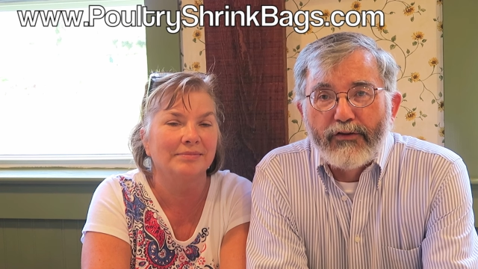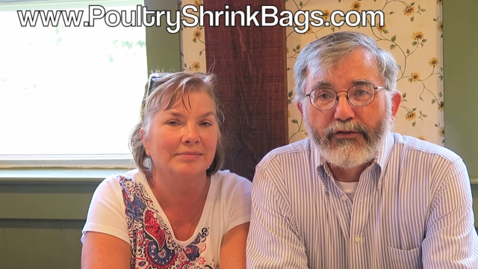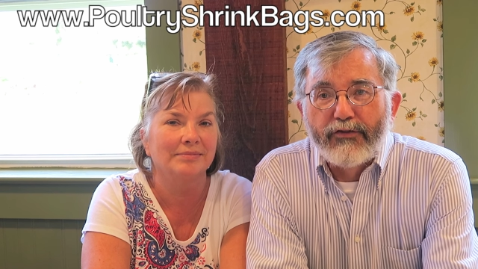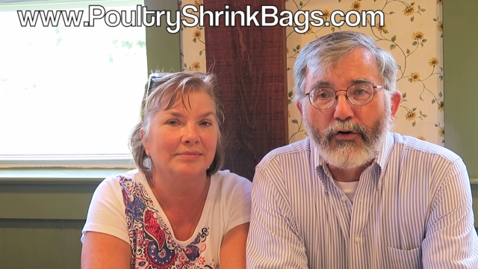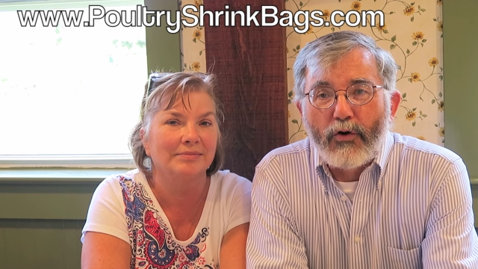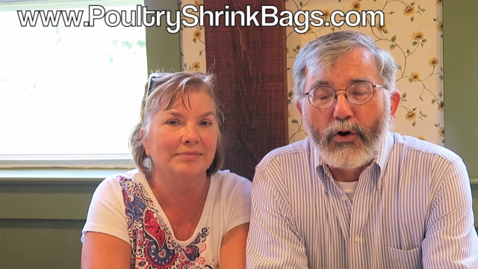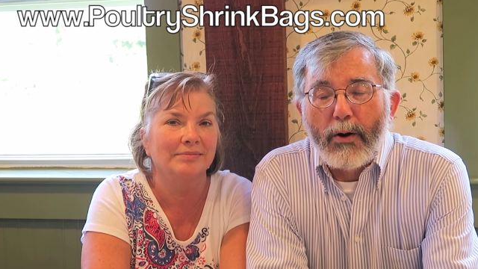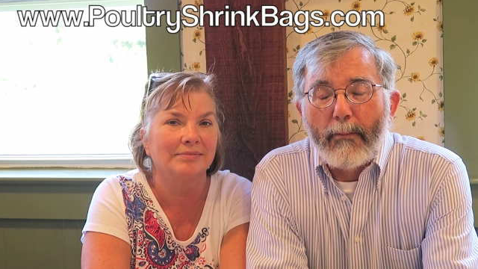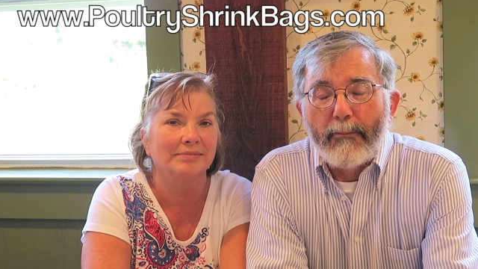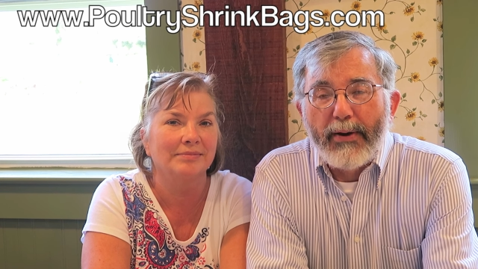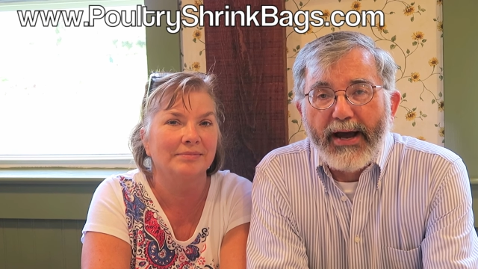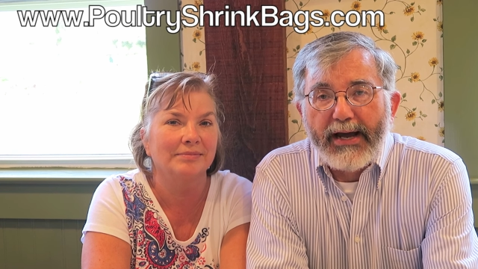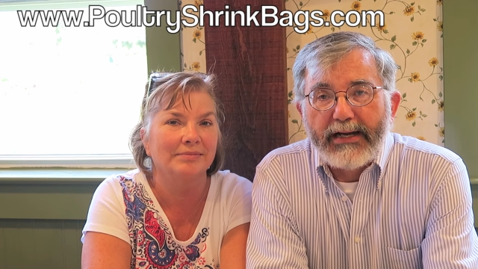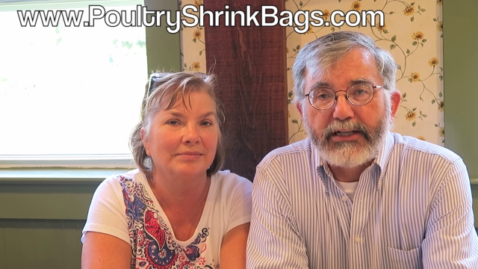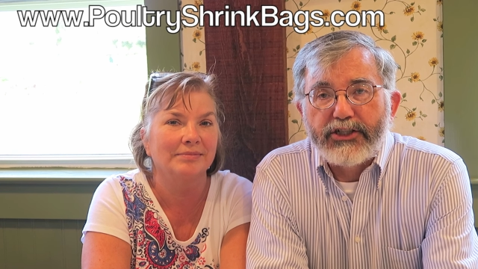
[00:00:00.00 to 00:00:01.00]
Speaker 1: for
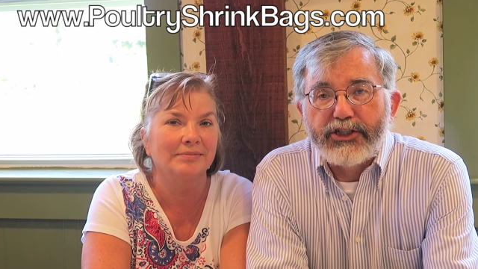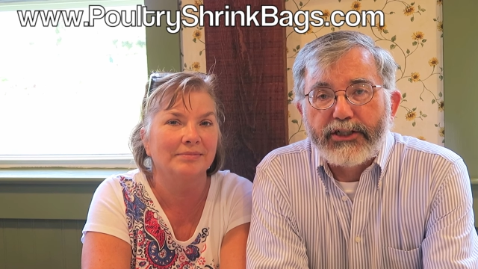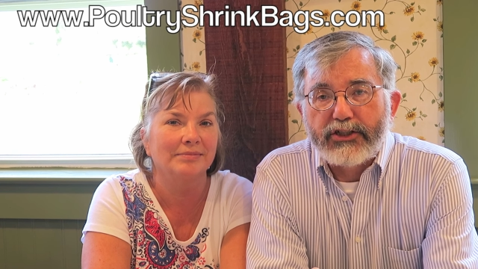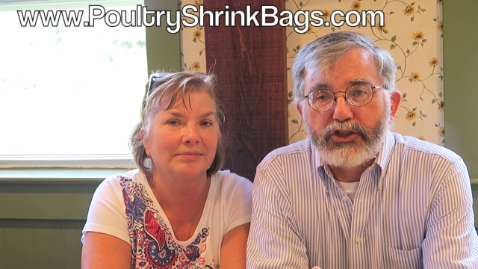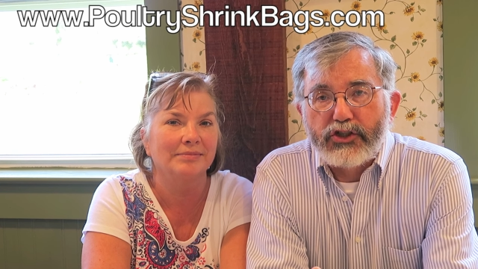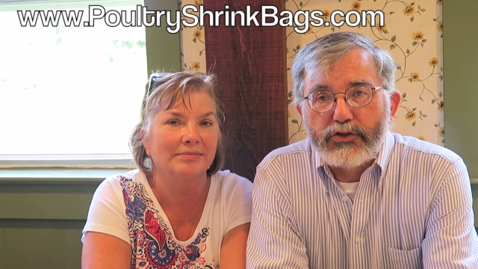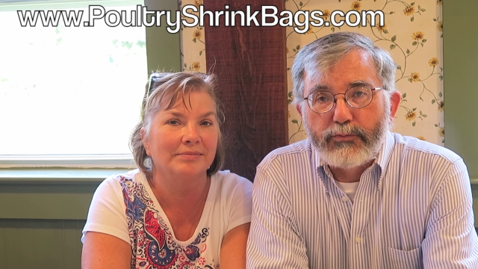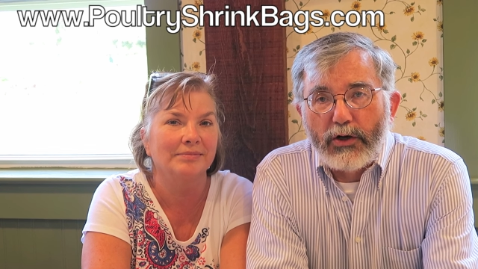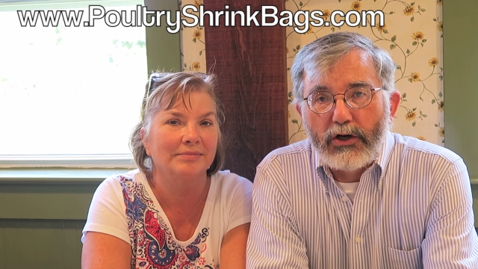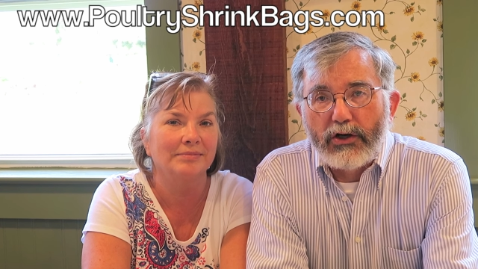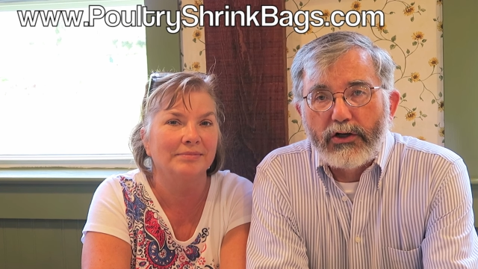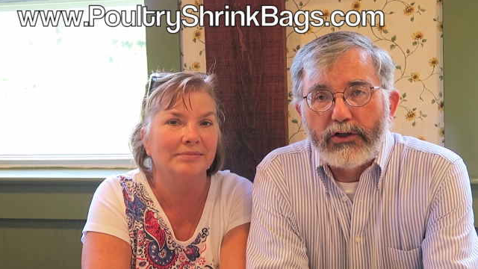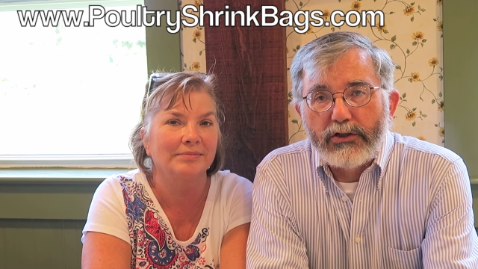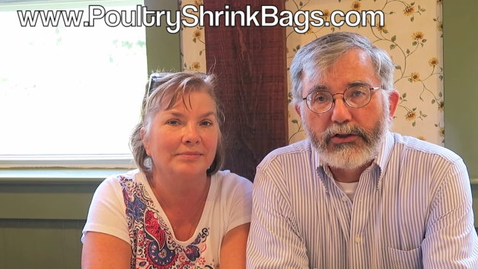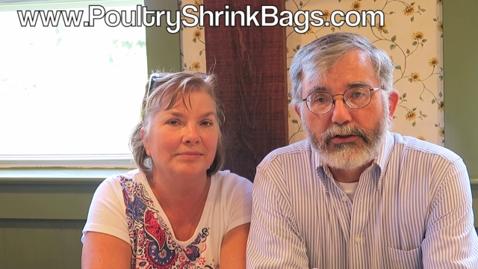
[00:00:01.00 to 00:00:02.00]
packaging
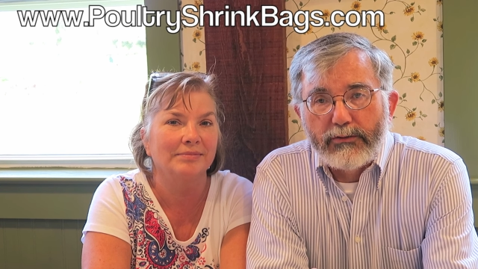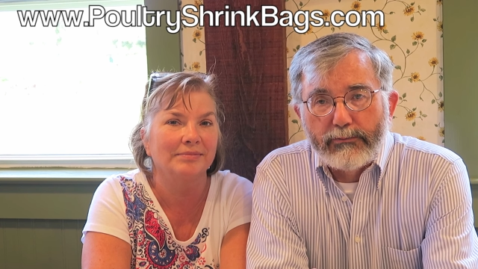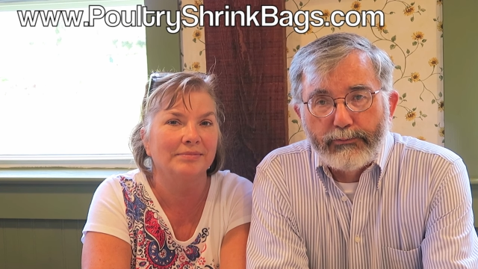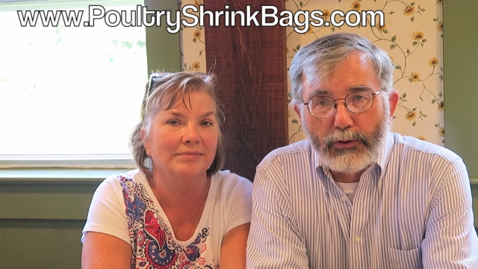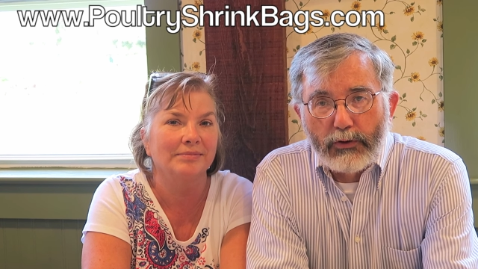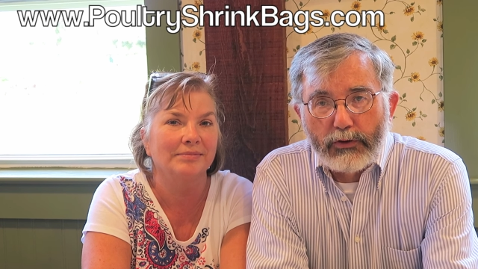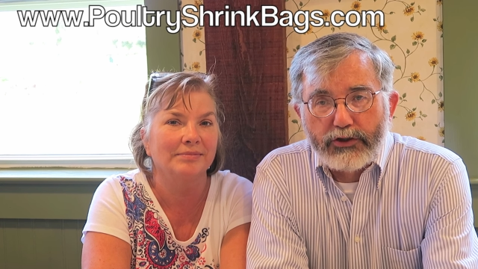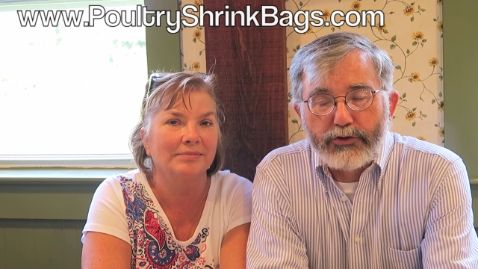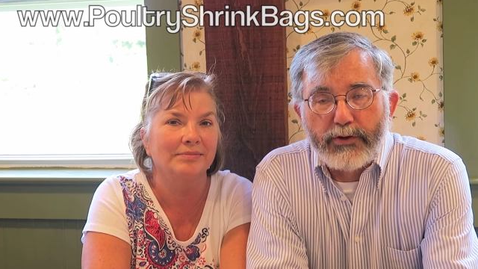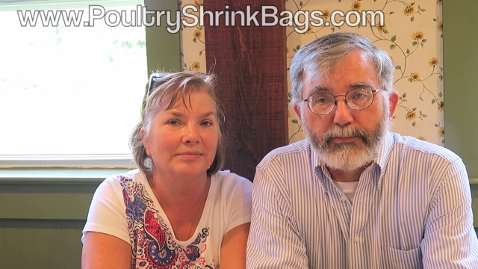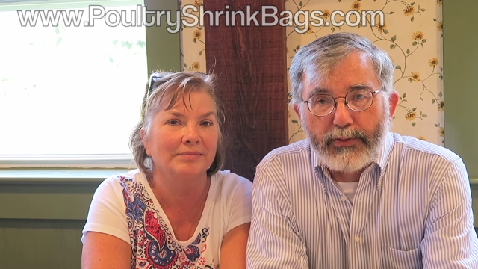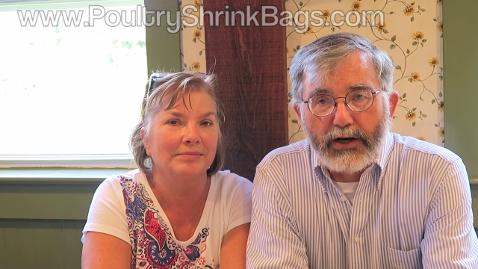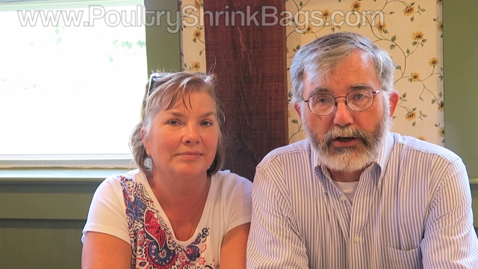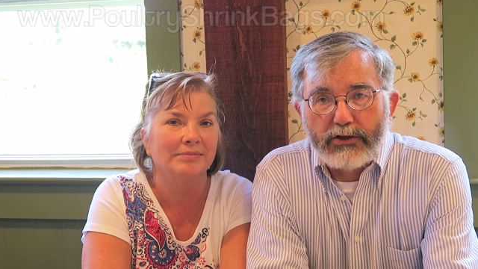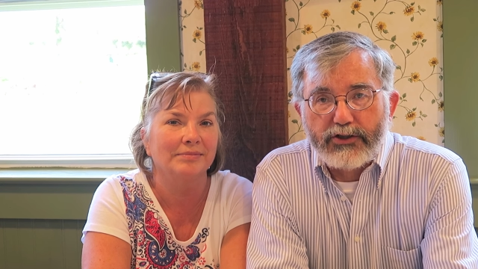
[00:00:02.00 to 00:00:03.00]
small poultry
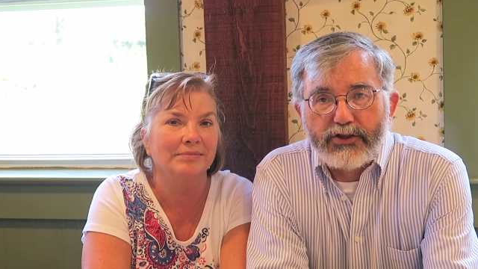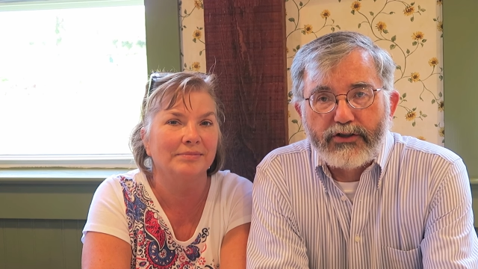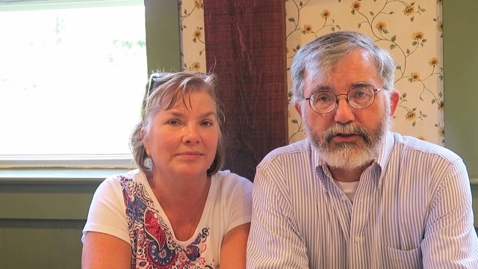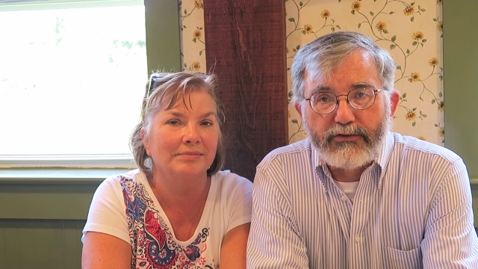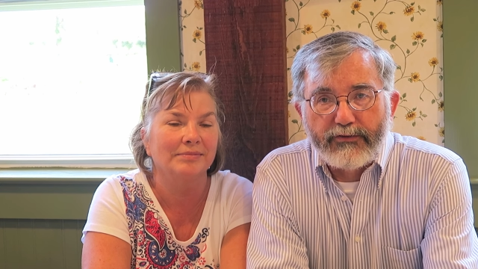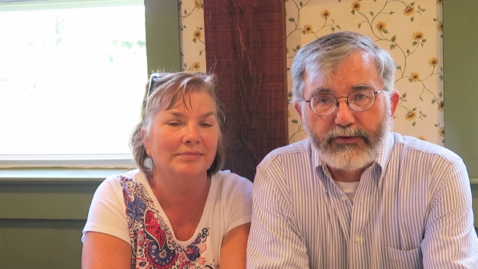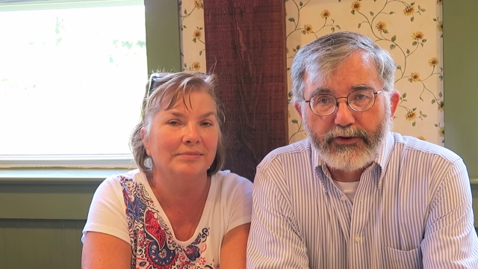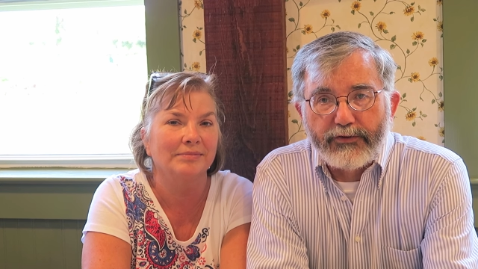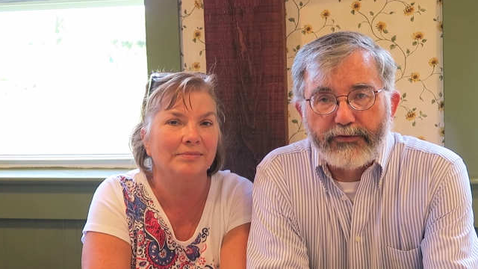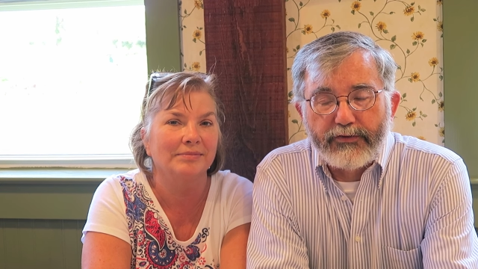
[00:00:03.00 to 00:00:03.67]
parts for the